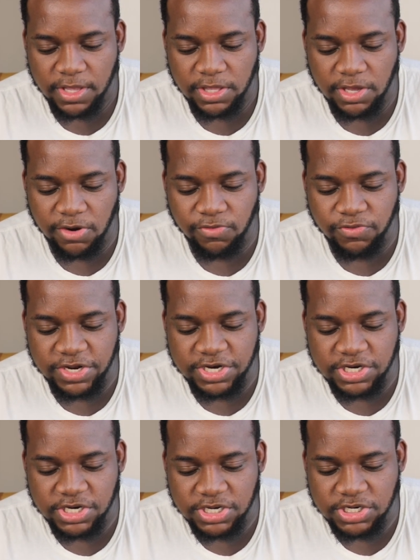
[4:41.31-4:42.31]
your
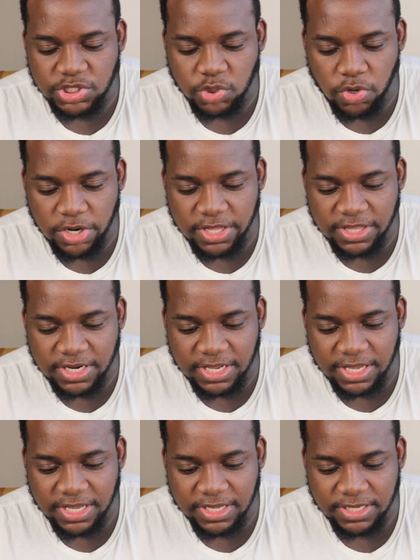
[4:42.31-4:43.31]
reach is shorter than
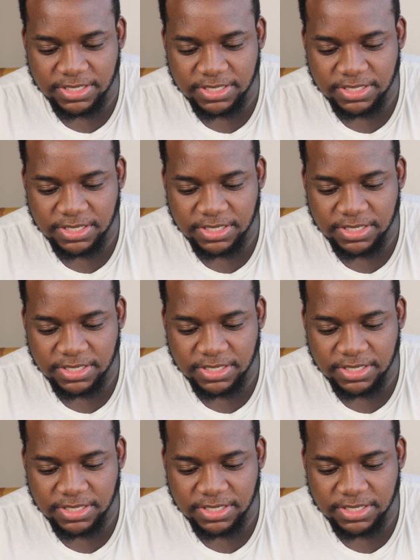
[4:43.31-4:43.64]
his.